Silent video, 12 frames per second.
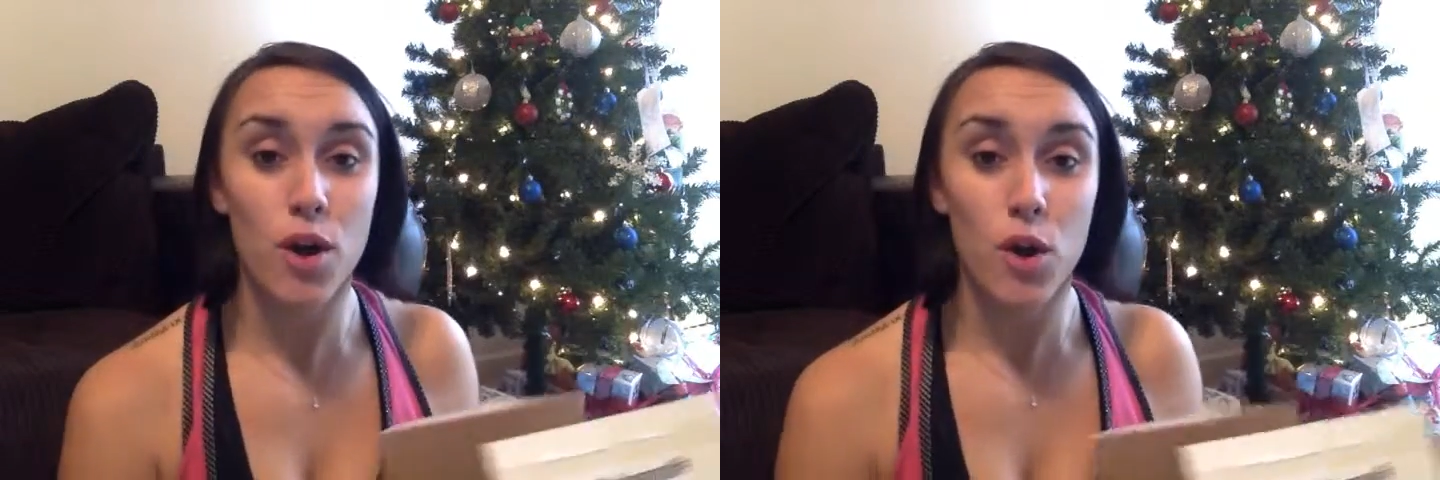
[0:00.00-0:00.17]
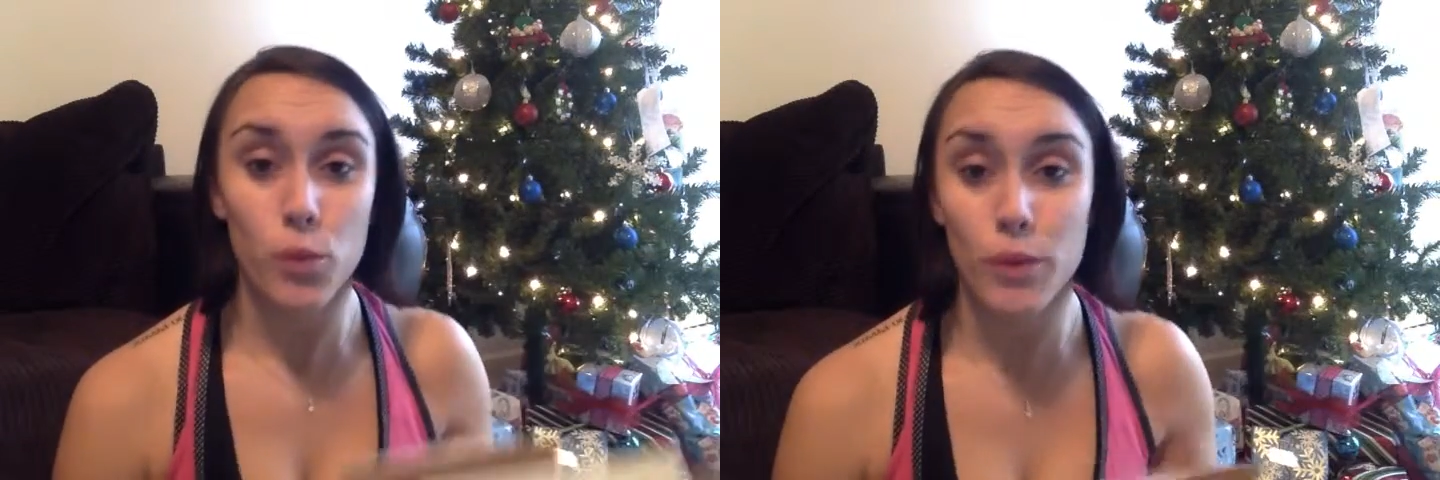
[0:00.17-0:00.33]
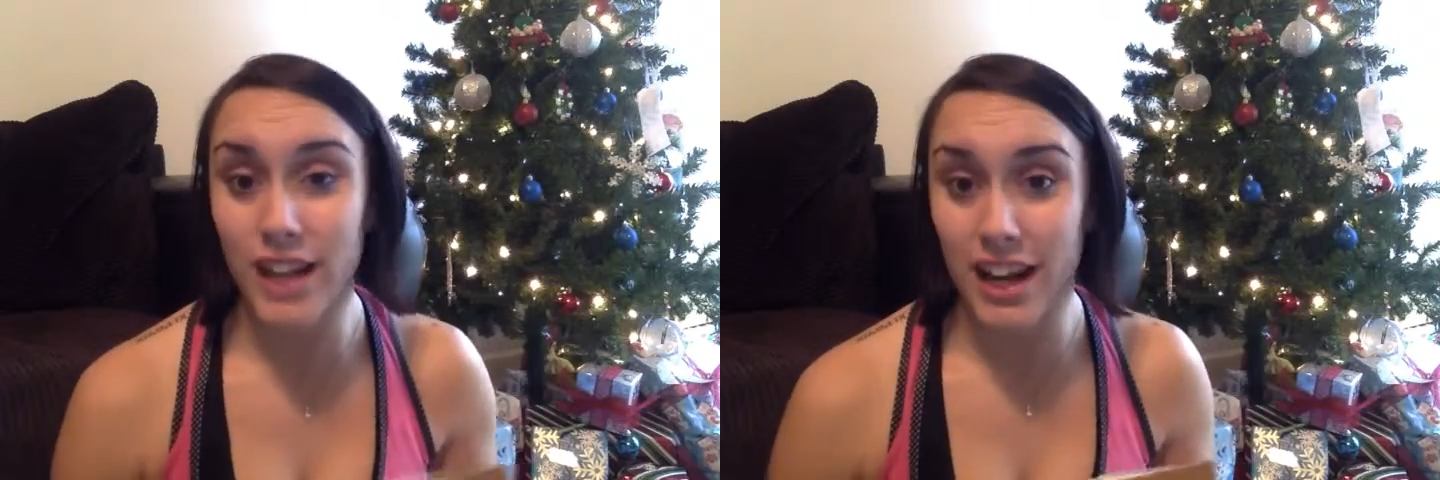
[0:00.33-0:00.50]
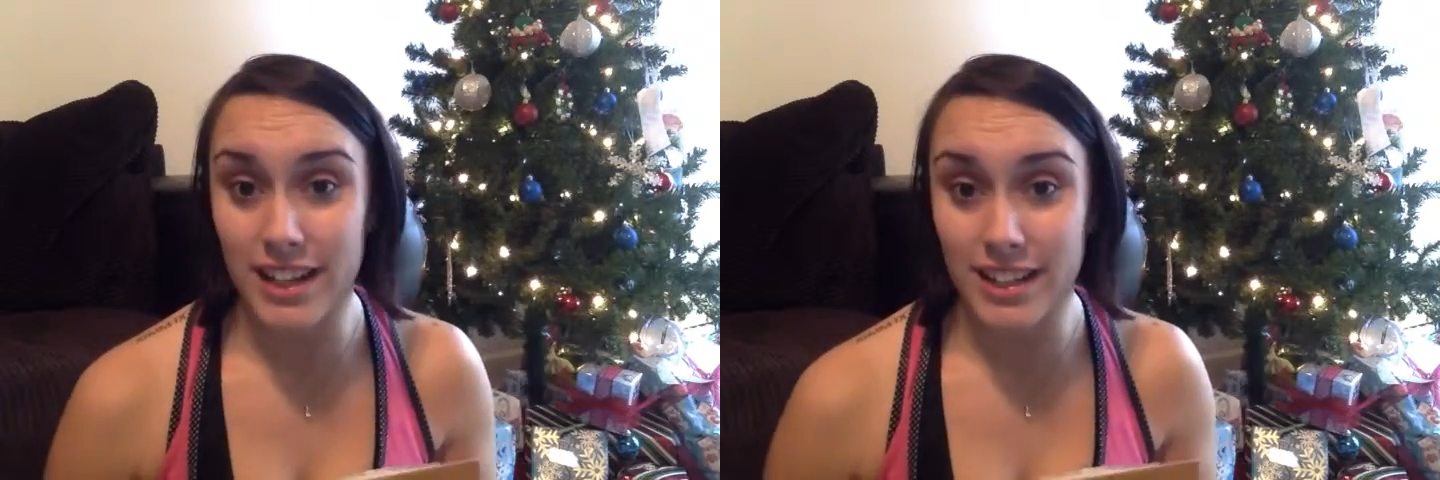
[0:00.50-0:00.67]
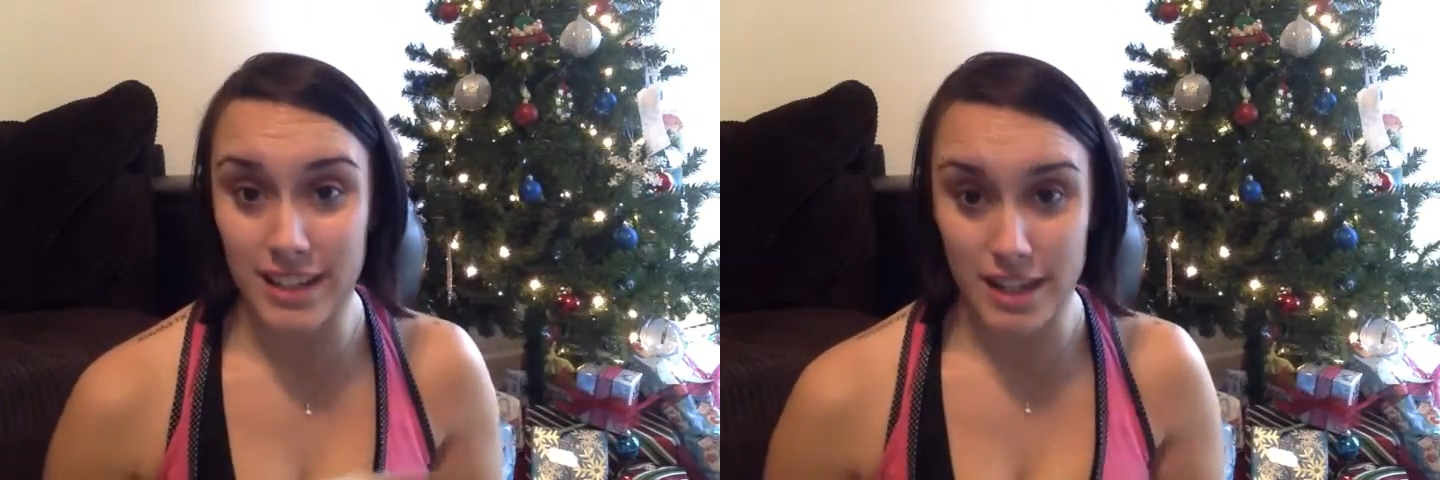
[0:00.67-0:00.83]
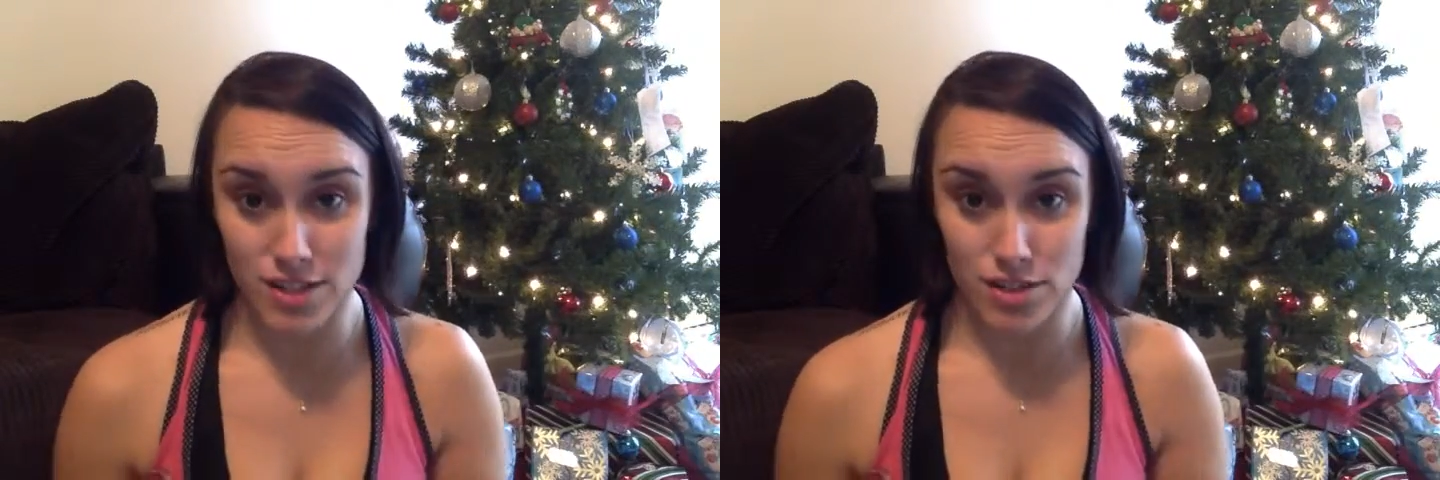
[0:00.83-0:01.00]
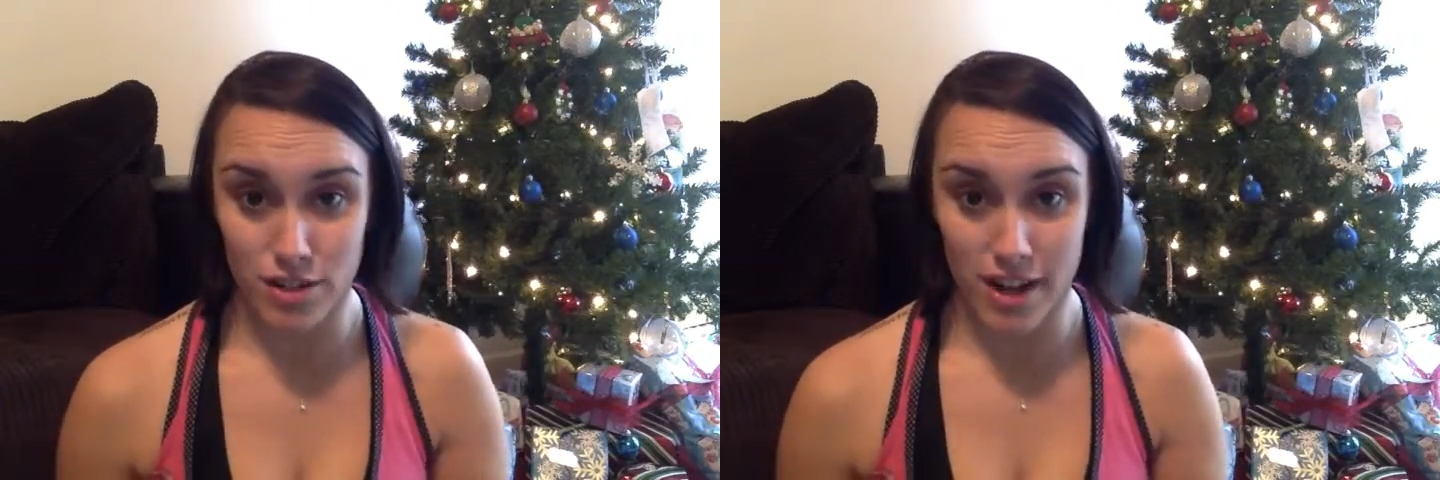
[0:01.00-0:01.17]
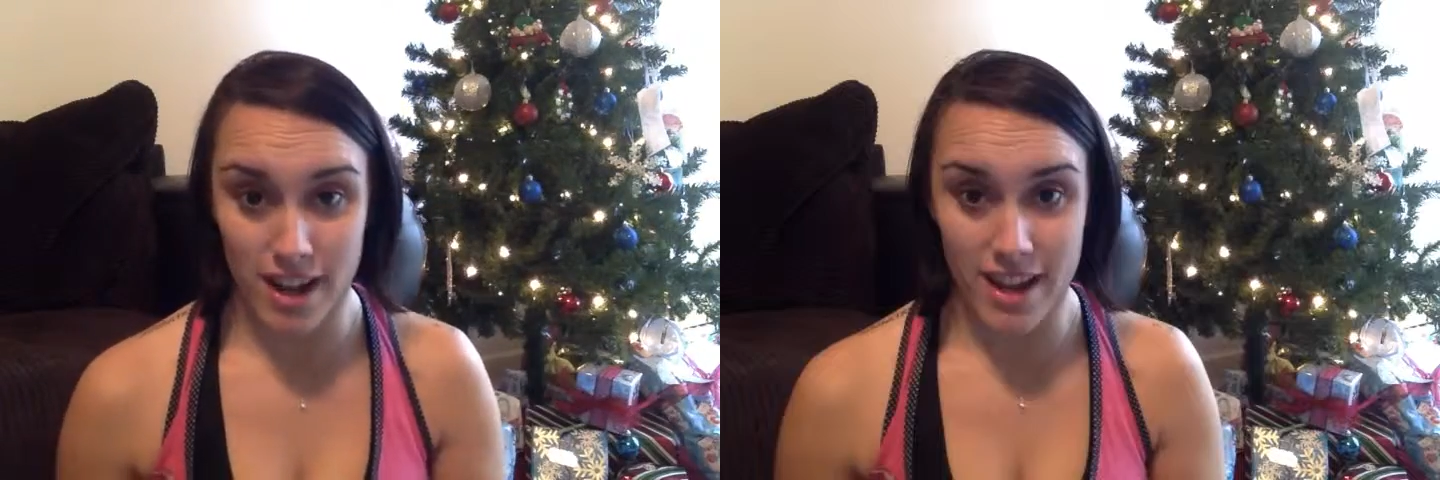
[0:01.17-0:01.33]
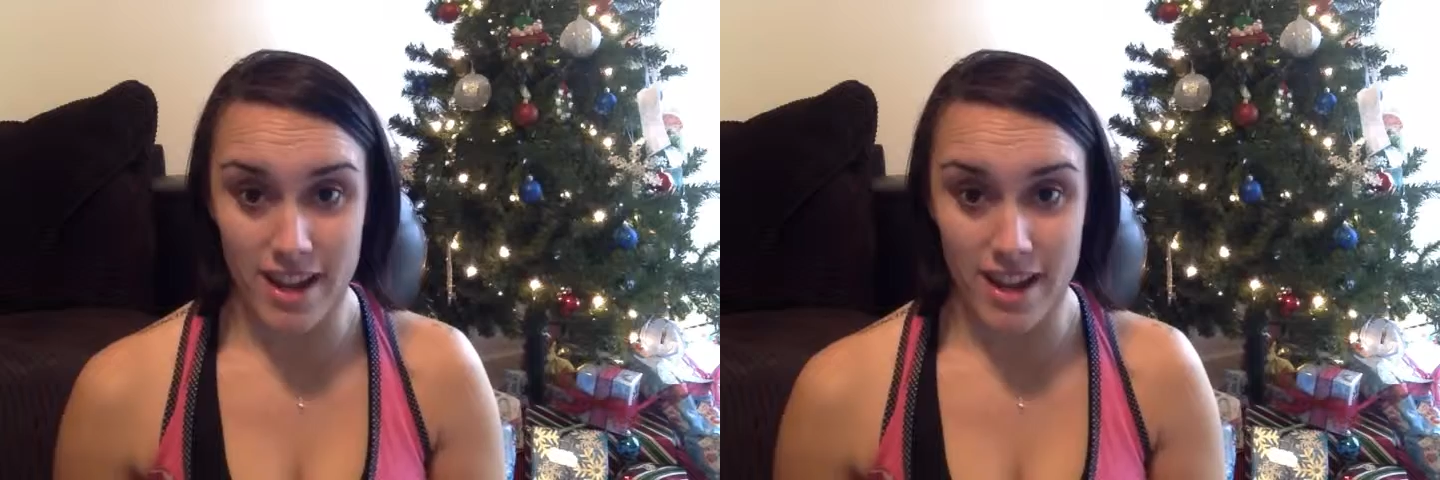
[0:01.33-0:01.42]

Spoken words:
We got it yesterday